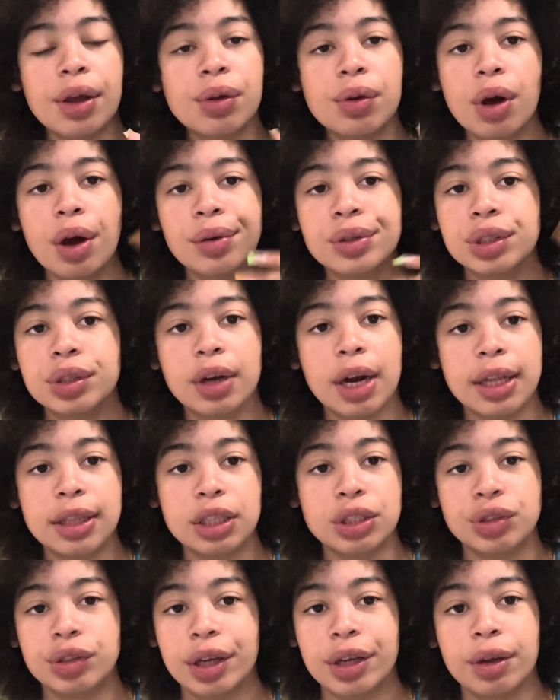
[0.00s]
you always going to have
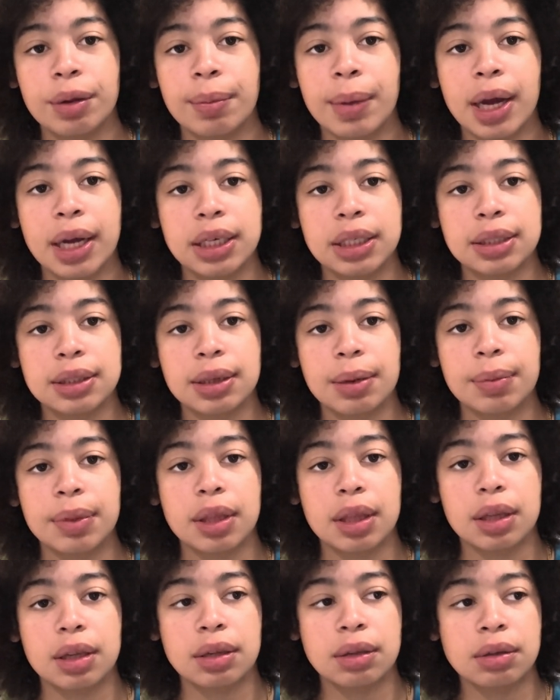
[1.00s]
to train your mind in
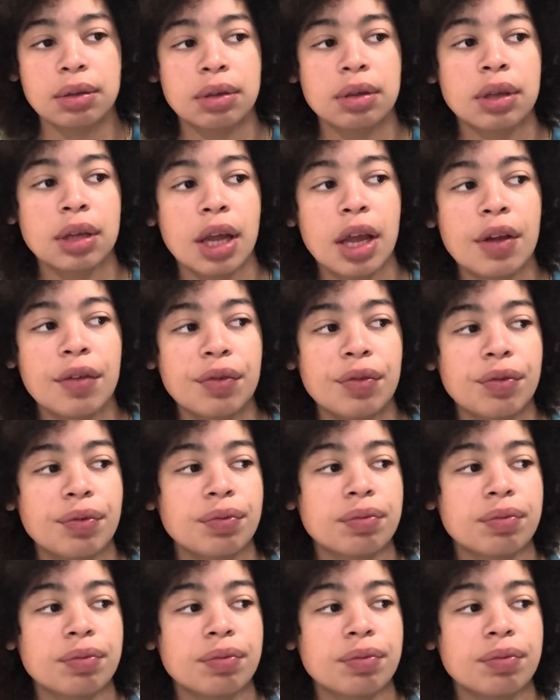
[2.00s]
something. If